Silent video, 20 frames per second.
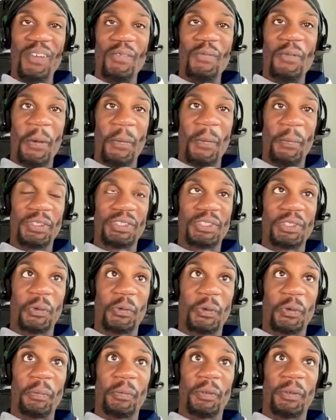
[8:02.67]
But Mr.
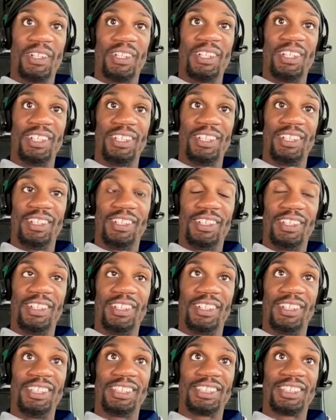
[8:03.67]
Whitmer,
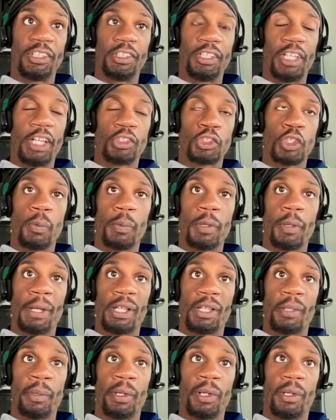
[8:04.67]
told me
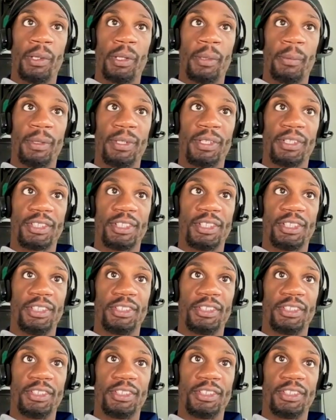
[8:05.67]
about the Paralympics.